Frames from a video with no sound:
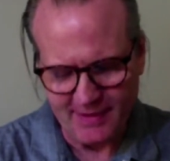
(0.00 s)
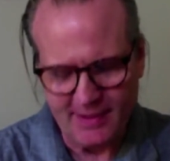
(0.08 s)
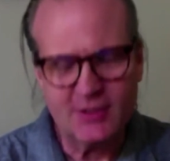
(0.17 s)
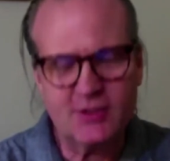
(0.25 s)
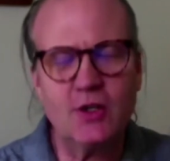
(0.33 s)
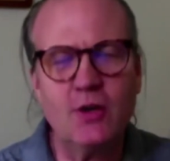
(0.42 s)

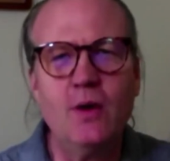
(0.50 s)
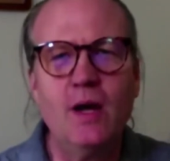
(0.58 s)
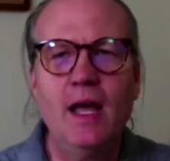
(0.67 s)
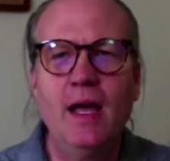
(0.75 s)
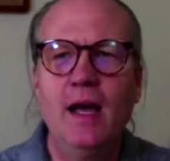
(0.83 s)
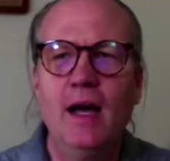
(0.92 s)
So
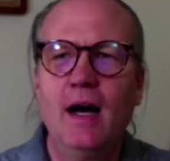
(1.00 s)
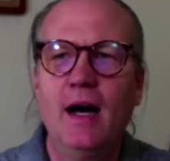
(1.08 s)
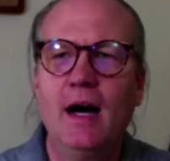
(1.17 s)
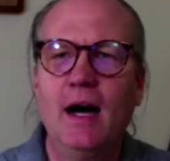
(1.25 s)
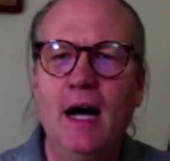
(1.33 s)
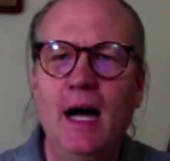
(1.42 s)

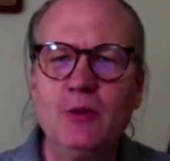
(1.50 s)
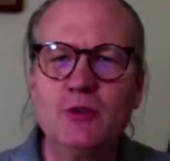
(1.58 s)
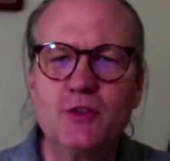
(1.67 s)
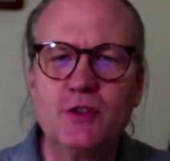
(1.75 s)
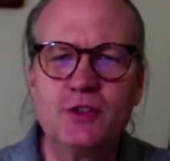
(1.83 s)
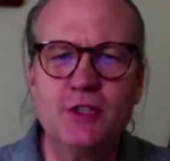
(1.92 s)
I was
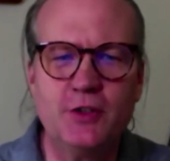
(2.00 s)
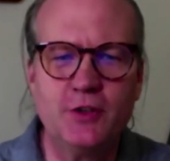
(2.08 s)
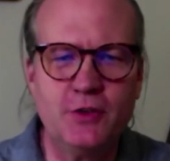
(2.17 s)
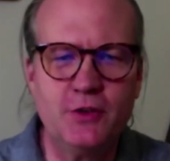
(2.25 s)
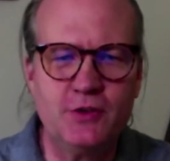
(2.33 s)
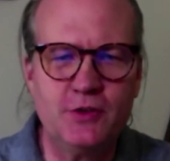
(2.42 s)
first
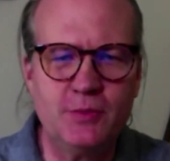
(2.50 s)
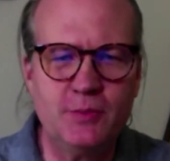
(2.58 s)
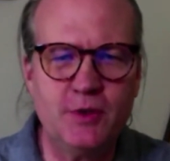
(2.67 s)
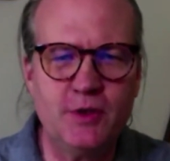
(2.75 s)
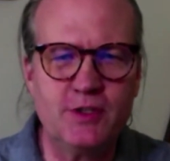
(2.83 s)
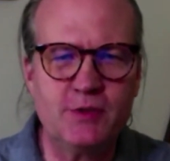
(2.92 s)
introduced to
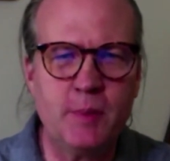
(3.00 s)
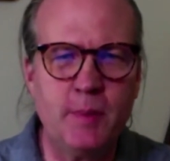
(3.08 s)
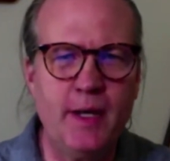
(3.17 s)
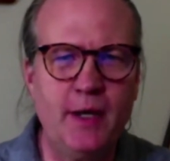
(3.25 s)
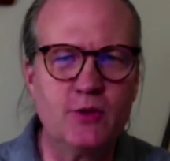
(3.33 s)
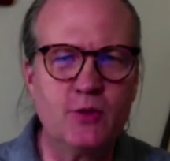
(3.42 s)
Buddhism
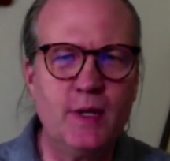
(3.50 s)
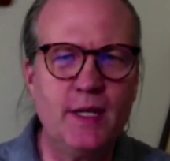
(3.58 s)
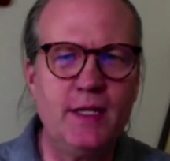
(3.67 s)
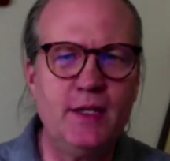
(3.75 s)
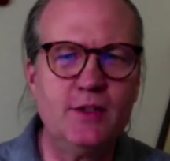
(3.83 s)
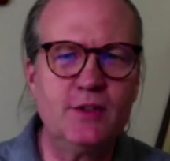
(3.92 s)
about 20
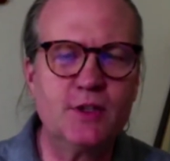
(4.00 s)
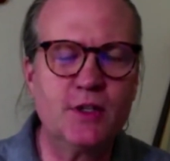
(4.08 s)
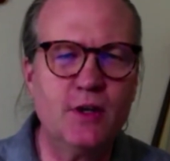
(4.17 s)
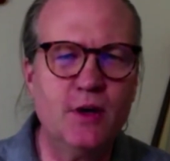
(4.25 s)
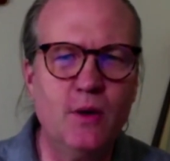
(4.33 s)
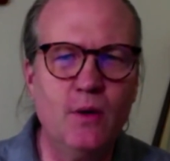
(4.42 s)
years
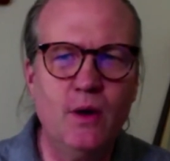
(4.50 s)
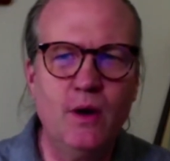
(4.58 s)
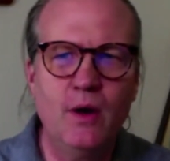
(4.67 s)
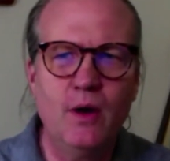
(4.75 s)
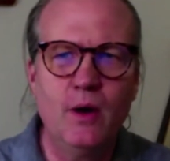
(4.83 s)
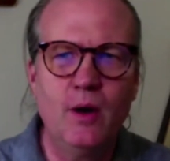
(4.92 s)
ago
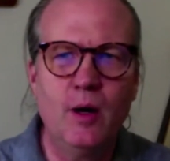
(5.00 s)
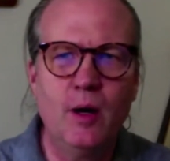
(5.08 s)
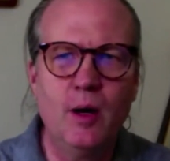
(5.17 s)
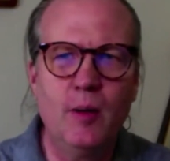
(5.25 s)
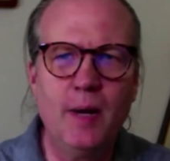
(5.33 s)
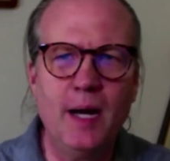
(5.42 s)

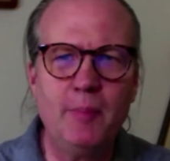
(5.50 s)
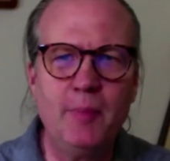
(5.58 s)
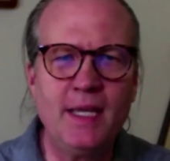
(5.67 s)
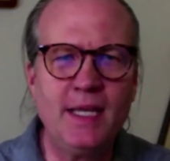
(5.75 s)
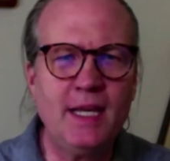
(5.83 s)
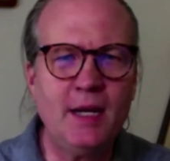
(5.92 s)
by
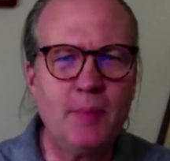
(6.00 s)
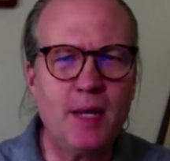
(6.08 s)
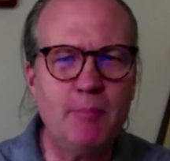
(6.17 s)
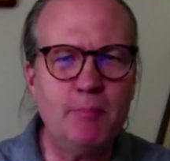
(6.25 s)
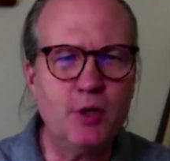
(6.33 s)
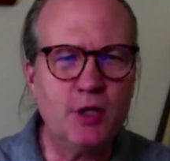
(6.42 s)
picking up
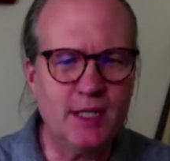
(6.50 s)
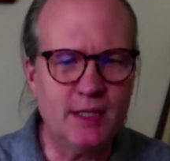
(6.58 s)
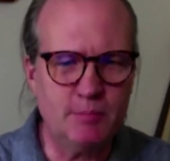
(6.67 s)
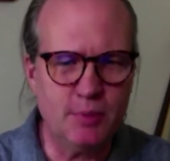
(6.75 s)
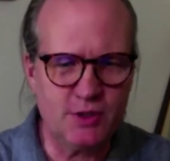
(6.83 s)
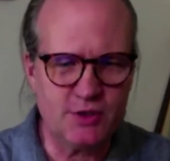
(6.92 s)
a book in a
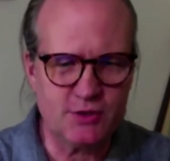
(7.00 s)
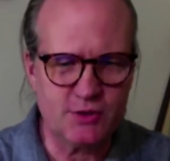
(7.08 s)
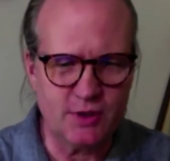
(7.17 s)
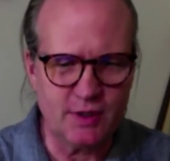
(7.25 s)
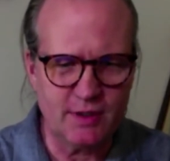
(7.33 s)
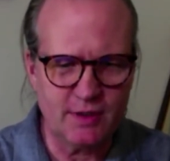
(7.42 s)

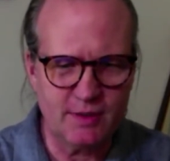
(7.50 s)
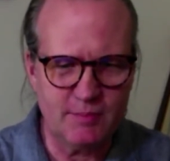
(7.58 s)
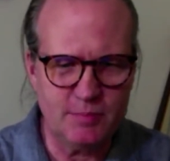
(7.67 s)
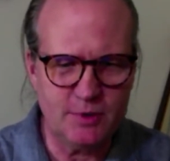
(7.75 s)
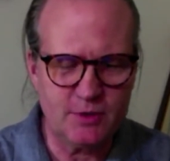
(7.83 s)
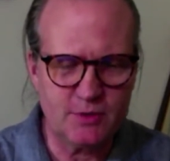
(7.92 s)
bookstore. And the
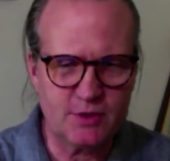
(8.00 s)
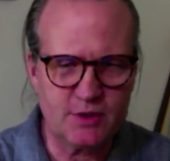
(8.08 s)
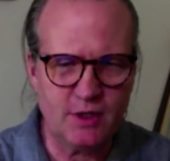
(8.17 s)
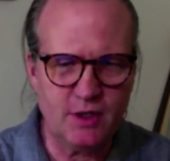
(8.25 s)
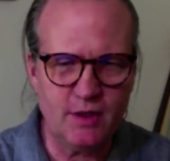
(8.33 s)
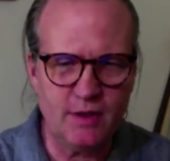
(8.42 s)
book was
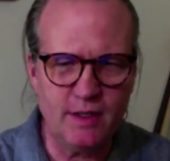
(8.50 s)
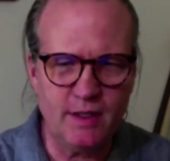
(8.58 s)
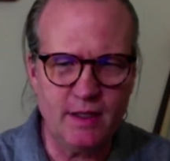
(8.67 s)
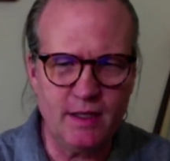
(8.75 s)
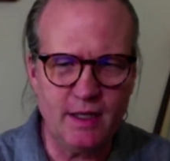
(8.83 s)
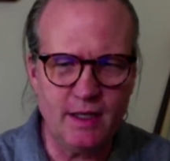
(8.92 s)
called
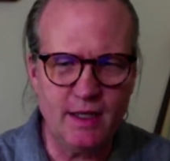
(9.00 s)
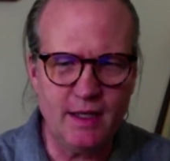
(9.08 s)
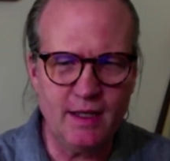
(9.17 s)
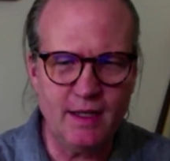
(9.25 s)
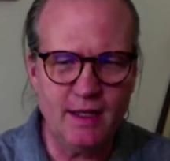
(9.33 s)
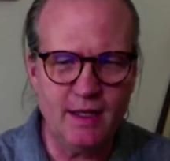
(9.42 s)
The
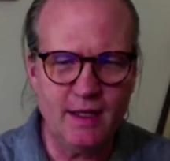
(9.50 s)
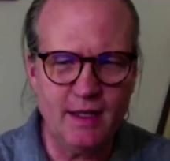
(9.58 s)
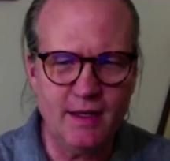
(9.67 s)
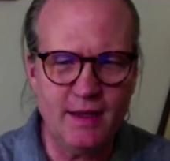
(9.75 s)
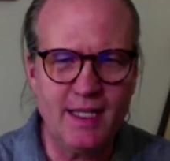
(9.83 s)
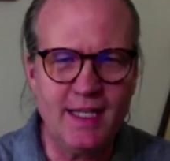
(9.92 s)

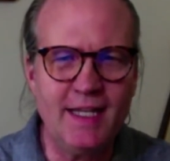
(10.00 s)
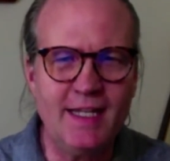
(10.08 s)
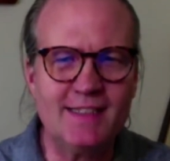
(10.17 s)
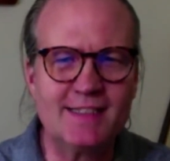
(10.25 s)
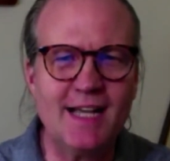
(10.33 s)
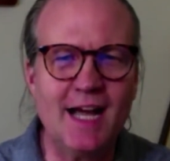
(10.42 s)

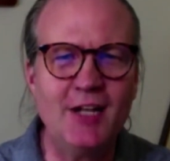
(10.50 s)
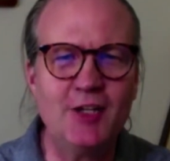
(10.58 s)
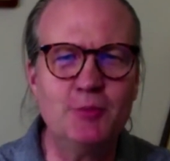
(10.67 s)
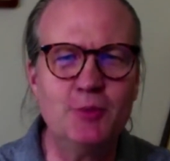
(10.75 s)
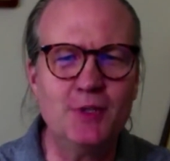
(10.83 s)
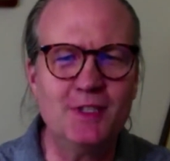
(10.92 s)
Idiot's Guide to
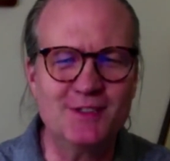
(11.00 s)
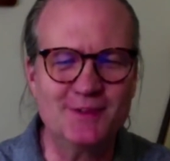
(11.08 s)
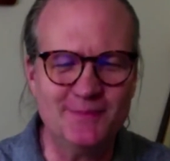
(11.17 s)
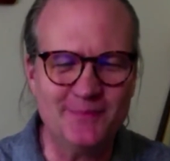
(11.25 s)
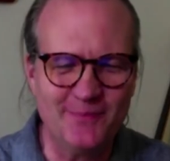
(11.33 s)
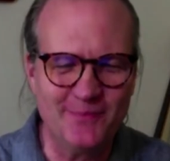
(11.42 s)

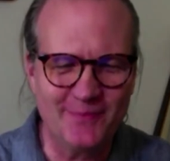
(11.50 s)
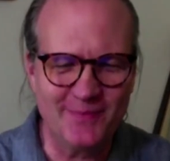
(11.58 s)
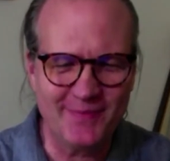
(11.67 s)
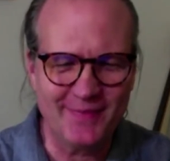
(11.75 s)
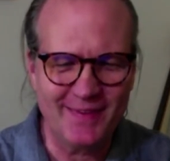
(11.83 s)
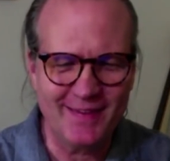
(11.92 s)
Buddhism.
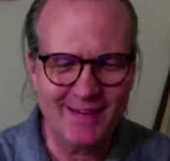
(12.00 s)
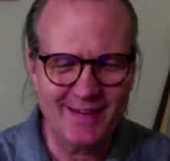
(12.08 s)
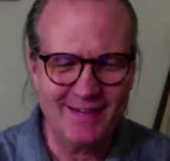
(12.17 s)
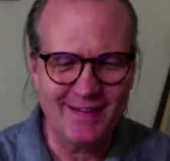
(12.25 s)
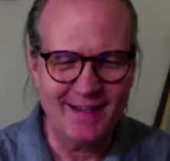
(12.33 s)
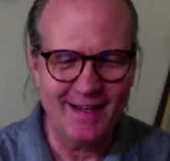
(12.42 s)

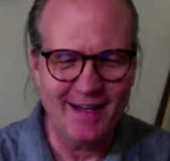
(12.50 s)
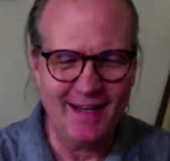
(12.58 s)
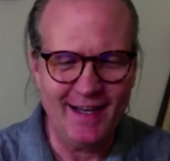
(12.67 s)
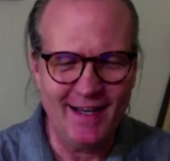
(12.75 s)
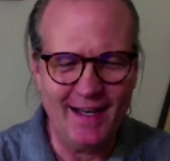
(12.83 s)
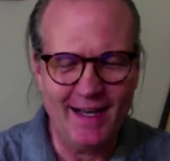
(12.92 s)

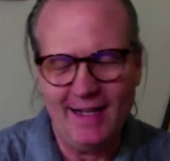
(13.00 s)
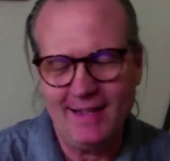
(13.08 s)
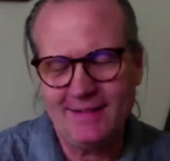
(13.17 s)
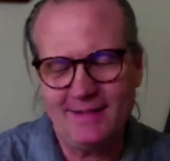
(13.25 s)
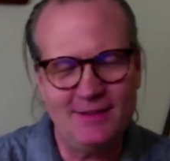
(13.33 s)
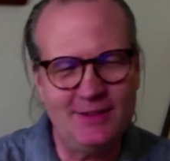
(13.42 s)
I
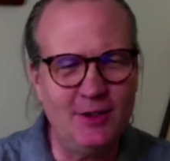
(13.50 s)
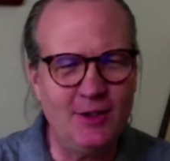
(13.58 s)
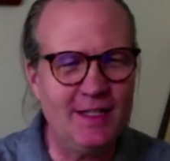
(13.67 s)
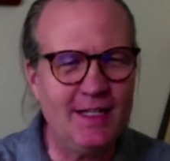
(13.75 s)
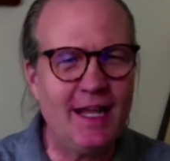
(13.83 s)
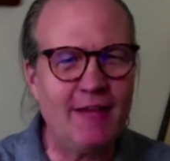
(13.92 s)
didn't have